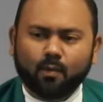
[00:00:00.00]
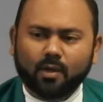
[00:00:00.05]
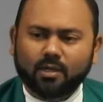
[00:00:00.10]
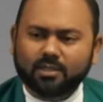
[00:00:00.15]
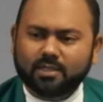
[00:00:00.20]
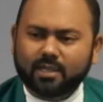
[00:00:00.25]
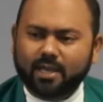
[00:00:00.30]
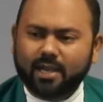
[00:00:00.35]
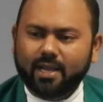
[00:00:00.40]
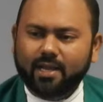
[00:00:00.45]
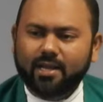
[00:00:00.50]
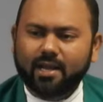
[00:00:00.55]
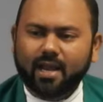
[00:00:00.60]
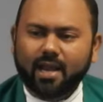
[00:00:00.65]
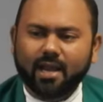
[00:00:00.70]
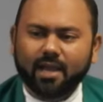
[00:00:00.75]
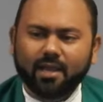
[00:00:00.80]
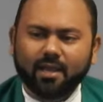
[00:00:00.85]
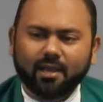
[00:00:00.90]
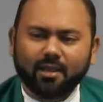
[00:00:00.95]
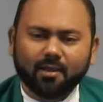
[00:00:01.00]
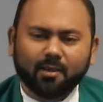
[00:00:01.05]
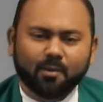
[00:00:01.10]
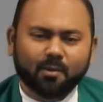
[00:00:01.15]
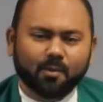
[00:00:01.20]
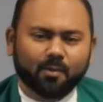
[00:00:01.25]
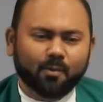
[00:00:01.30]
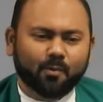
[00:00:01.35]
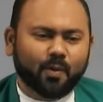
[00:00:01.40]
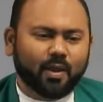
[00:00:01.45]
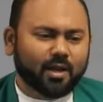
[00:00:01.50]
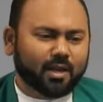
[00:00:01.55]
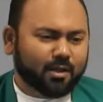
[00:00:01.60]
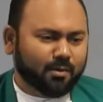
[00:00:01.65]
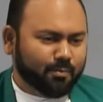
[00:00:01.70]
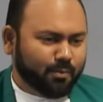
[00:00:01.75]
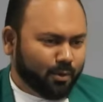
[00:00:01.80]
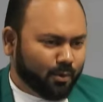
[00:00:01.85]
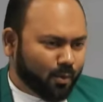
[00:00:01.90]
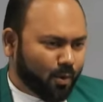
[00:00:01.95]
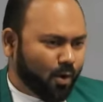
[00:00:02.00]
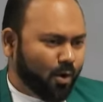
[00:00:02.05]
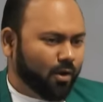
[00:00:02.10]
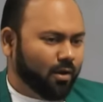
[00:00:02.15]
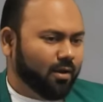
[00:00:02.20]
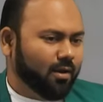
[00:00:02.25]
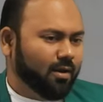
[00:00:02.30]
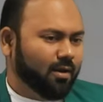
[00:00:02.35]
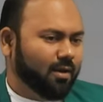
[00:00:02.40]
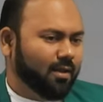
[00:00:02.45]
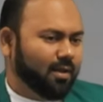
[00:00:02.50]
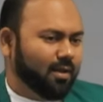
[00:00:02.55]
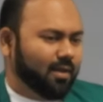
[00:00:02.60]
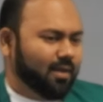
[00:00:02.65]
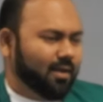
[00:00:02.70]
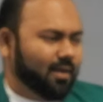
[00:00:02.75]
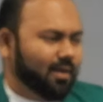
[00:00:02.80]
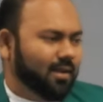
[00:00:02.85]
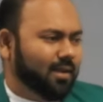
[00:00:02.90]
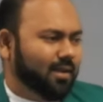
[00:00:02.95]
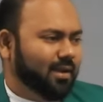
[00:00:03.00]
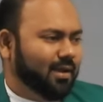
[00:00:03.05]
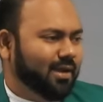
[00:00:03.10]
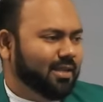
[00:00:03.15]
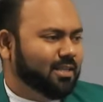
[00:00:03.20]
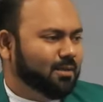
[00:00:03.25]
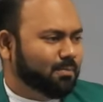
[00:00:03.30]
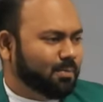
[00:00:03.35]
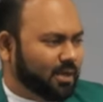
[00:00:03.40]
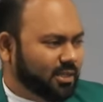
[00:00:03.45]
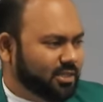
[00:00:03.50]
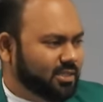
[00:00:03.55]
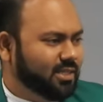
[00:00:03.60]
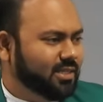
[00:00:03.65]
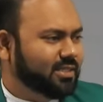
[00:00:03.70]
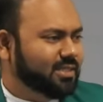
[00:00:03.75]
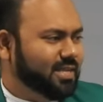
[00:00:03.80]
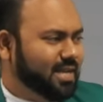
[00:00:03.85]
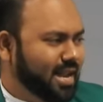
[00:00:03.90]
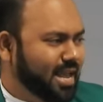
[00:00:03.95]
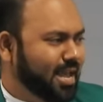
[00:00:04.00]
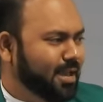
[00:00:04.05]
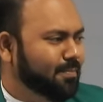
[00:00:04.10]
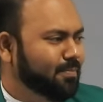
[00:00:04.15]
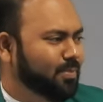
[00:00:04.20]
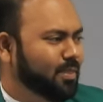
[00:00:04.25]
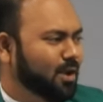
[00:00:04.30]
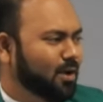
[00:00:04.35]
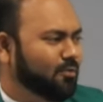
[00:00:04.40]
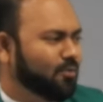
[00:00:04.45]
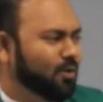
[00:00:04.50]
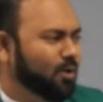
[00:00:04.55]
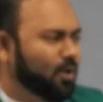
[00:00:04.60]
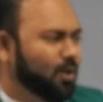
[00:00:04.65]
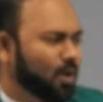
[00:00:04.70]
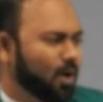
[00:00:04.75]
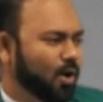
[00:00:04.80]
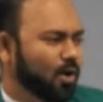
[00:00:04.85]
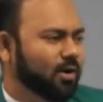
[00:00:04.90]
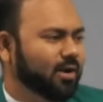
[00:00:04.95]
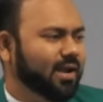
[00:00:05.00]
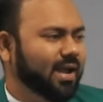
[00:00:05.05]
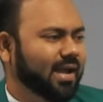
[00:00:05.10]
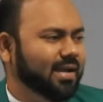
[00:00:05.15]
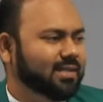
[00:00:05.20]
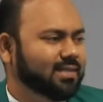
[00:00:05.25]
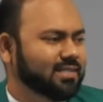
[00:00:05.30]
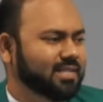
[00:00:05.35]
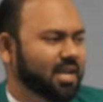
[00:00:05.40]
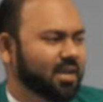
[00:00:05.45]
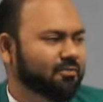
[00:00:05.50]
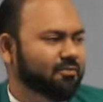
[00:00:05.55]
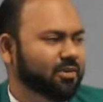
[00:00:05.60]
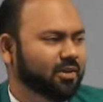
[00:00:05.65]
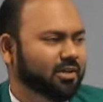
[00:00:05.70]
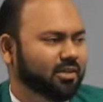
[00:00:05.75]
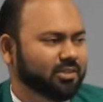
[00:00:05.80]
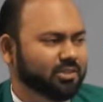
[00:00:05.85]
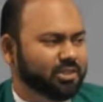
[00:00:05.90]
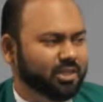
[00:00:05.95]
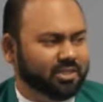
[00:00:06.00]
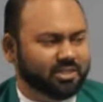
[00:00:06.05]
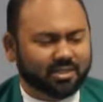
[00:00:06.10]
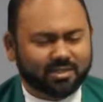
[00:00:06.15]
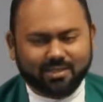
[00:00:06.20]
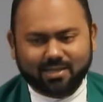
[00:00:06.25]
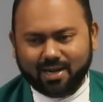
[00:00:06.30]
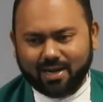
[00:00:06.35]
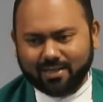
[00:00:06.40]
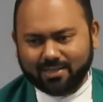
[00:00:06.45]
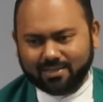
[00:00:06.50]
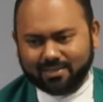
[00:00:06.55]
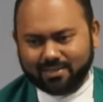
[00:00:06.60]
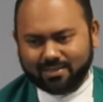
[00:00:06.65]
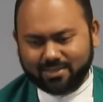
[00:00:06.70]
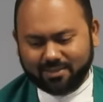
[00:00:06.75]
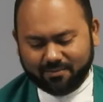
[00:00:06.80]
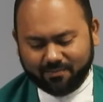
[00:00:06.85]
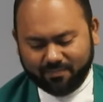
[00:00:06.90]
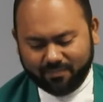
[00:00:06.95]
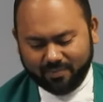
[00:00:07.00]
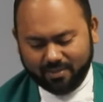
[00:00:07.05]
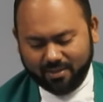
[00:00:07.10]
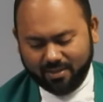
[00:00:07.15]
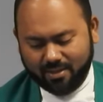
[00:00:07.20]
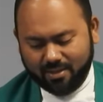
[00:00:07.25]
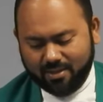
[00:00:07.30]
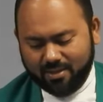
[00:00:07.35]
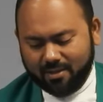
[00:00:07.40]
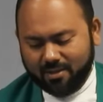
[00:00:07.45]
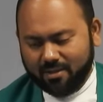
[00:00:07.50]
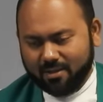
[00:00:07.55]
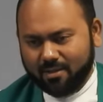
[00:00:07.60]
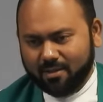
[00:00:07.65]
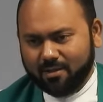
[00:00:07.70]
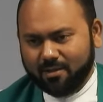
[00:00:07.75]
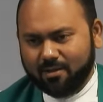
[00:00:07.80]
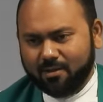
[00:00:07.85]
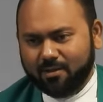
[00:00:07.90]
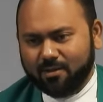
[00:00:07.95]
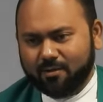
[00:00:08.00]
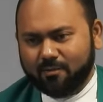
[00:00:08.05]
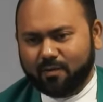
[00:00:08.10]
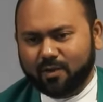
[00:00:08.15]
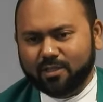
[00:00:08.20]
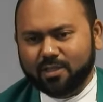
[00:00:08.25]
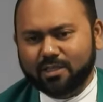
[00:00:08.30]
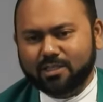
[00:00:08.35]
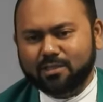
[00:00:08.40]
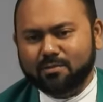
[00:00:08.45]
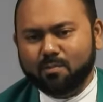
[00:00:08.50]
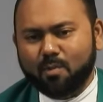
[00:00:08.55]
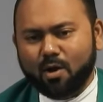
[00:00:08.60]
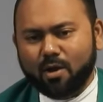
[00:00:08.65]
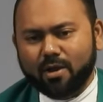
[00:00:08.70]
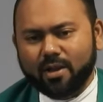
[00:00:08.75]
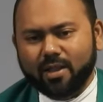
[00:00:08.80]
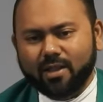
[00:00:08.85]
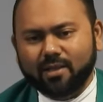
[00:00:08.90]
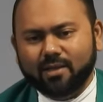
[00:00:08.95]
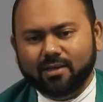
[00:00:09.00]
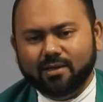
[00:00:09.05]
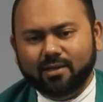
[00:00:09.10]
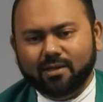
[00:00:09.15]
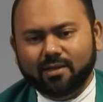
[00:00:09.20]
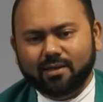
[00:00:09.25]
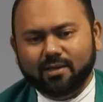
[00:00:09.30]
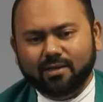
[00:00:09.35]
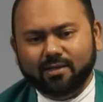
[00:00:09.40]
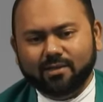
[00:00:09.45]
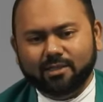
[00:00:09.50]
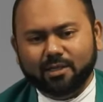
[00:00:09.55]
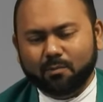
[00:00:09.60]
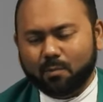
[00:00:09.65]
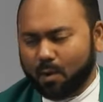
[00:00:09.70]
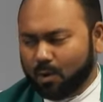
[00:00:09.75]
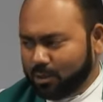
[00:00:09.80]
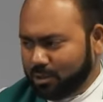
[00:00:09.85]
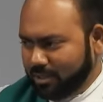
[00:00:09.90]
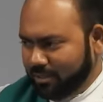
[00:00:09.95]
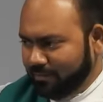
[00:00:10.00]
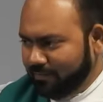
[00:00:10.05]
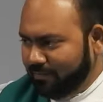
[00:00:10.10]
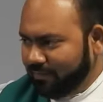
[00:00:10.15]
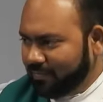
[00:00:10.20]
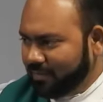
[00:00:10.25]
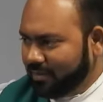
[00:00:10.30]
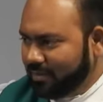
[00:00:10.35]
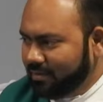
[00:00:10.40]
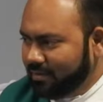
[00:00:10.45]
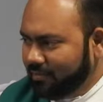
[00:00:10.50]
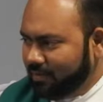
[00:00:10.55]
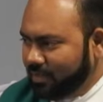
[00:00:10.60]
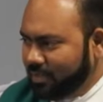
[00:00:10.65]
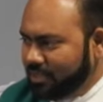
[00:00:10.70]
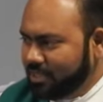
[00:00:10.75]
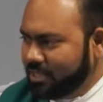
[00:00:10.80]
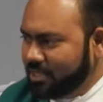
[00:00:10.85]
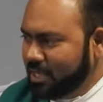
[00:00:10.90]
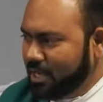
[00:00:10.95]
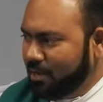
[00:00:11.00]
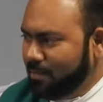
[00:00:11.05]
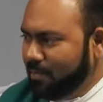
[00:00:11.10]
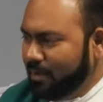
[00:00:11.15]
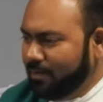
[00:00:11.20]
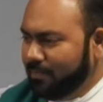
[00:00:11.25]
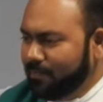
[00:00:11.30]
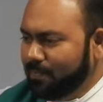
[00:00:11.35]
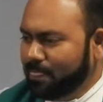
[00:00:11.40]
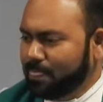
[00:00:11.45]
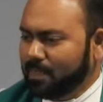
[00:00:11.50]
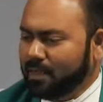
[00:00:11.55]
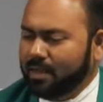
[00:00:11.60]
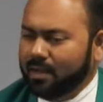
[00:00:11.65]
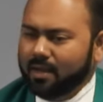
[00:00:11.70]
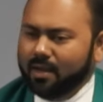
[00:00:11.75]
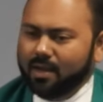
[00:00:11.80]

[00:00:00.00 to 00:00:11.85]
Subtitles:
Once again, I welcome you all in the precious name of our Lord and Savior, Jesus Christ. For this morning devotion, for this sermon,